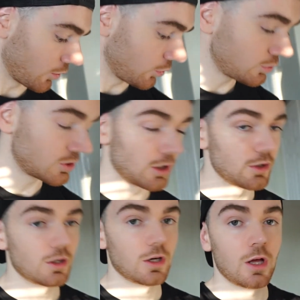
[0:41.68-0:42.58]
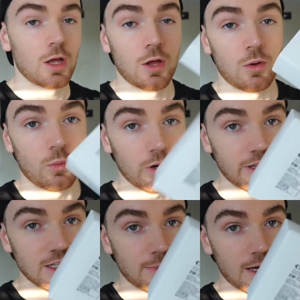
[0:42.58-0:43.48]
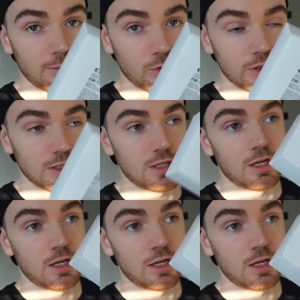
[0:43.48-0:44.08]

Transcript: also one of these bad boys,